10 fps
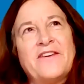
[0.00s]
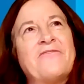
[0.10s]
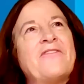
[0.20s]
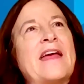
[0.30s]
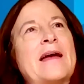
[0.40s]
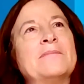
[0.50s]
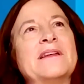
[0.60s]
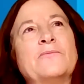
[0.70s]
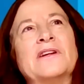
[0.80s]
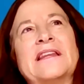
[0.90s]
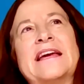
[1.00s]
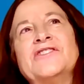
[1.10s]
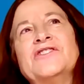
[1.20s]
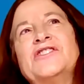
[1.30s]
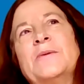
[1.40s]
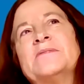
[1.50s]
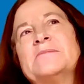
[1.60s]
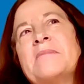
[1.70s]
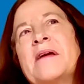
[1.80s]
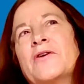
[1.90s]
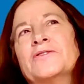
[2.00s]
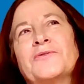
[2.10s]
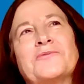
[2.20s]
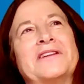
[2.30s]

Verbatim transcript: the family relationships marital